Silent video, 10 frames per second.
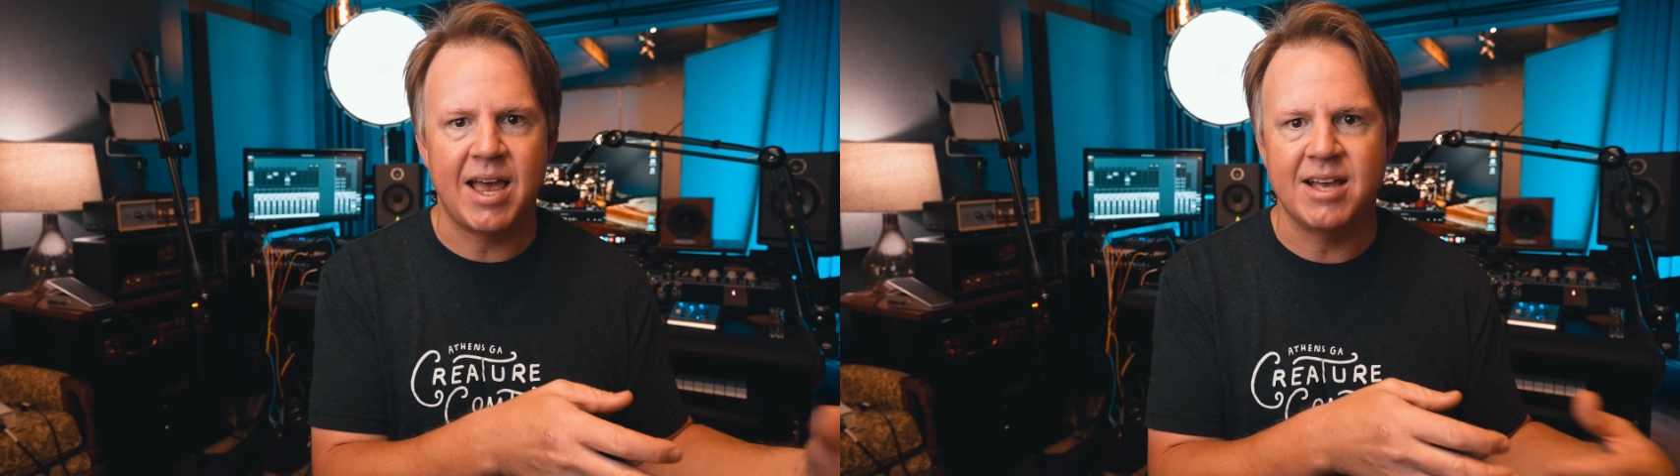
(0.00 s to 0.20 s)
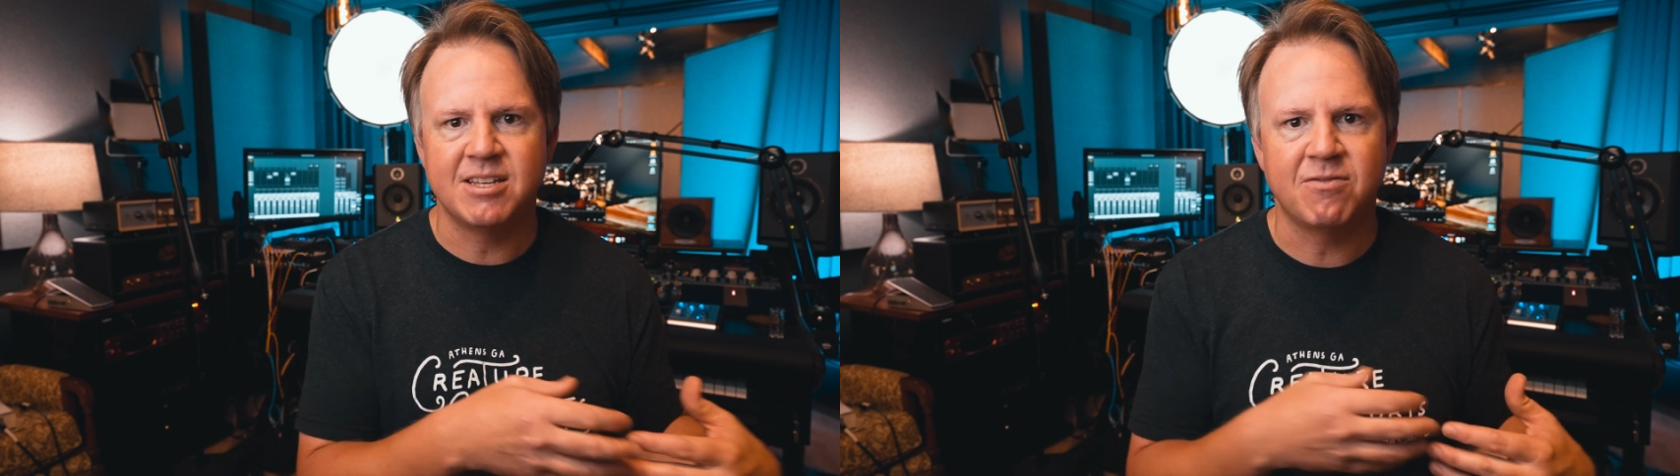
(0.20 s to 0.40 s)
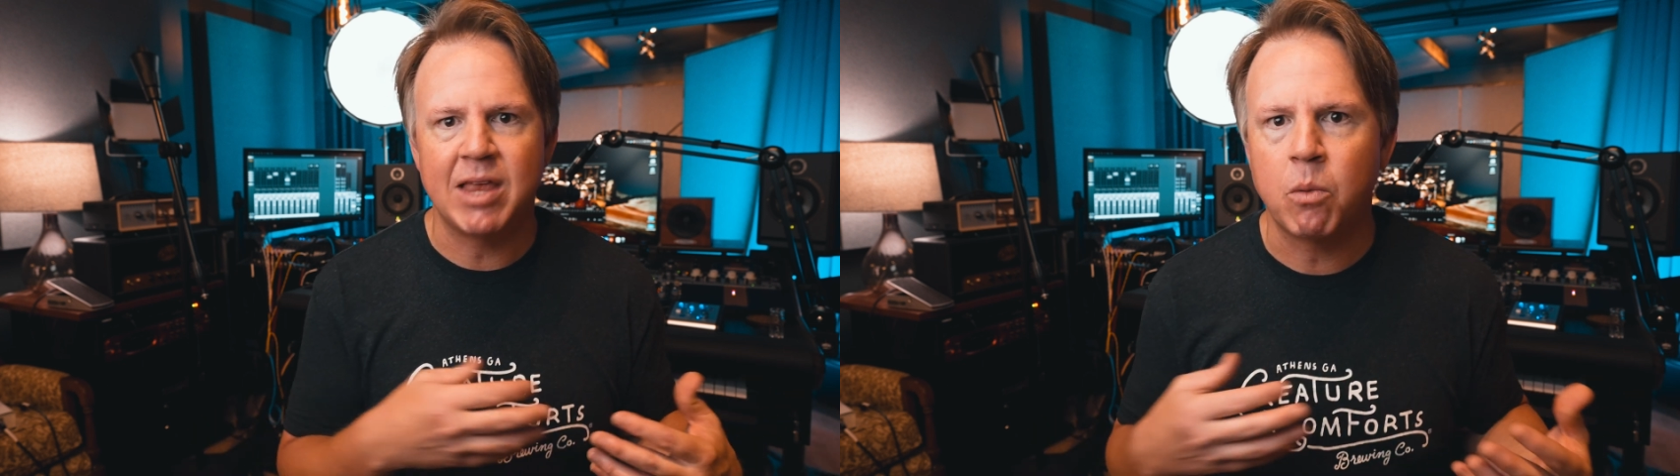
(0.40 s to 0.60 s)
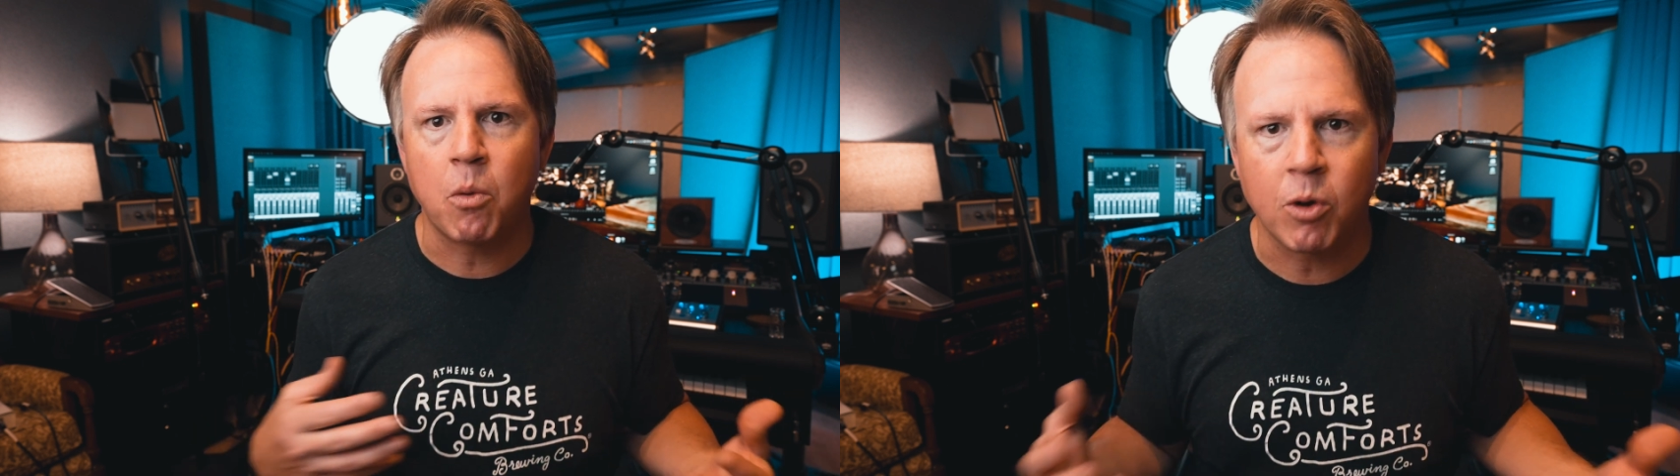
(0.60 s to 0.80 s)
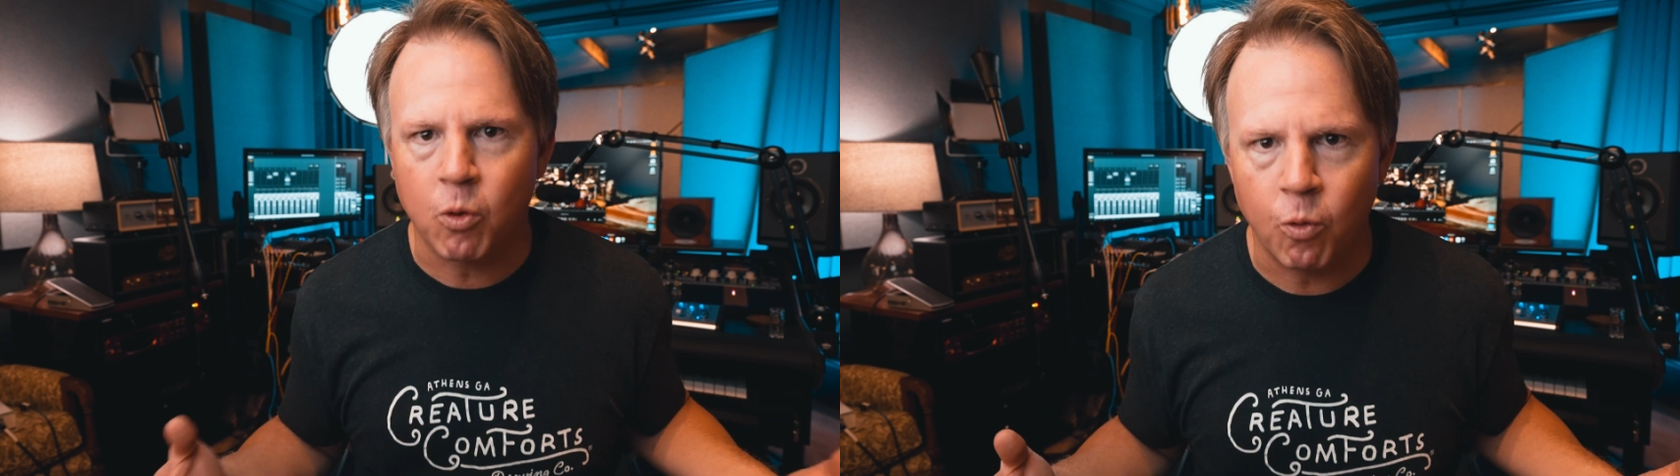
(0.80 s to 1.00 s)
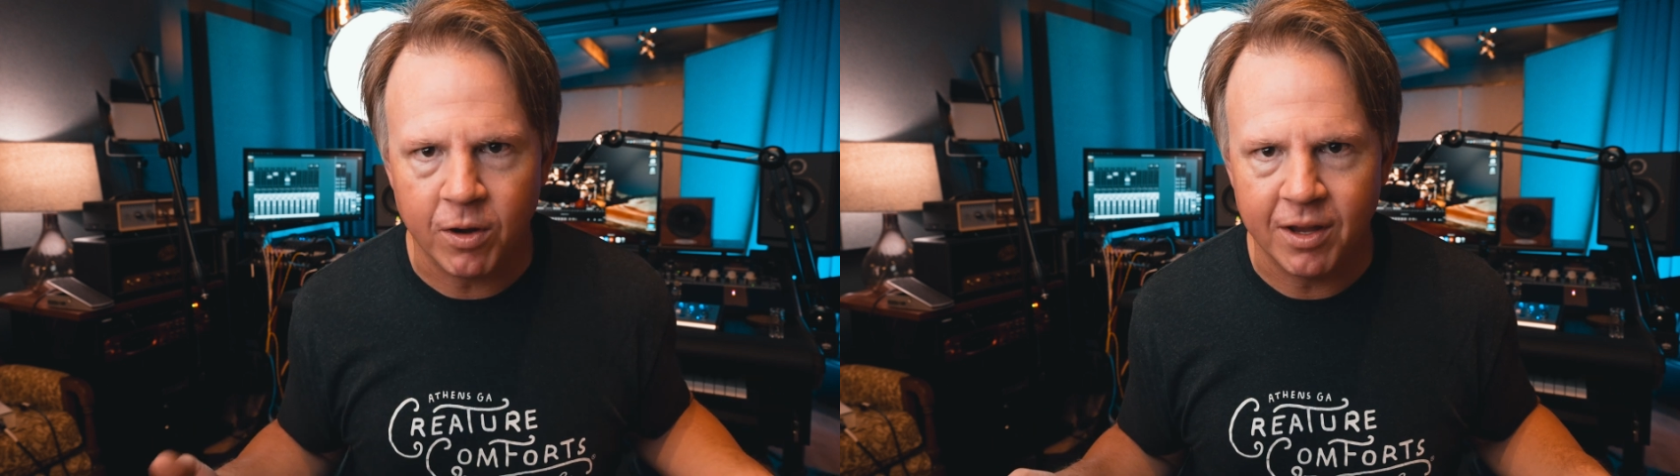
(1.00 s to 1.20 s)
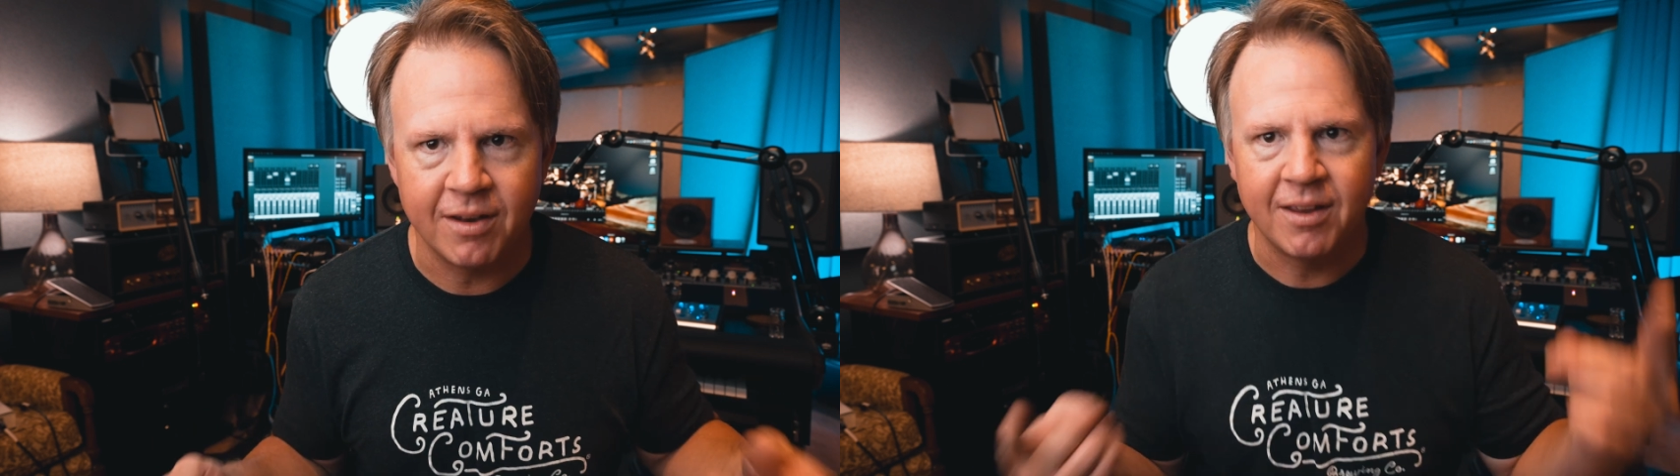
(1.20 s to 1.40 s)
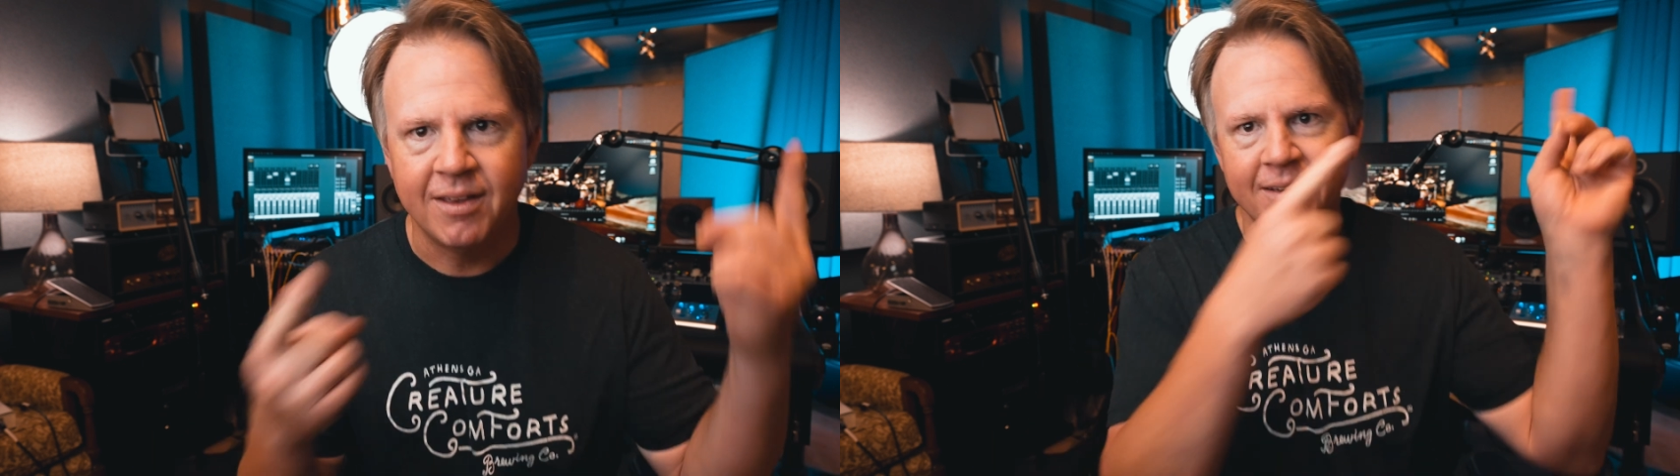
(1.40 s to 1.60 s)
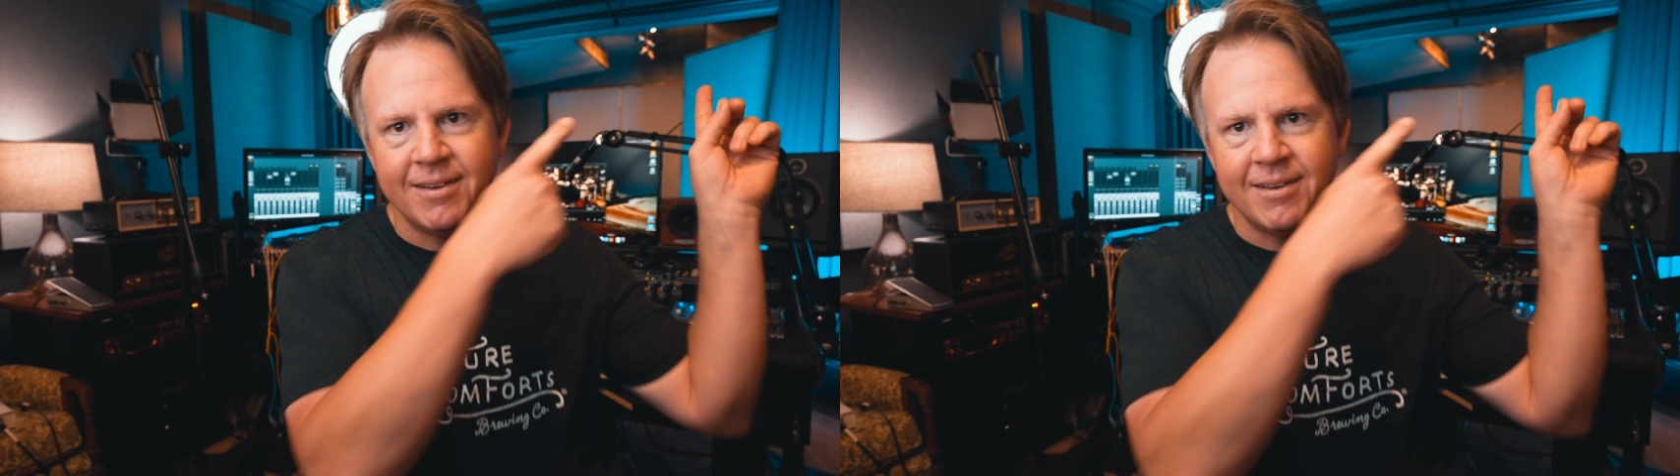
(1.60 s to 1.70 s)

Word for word: as if they were recorded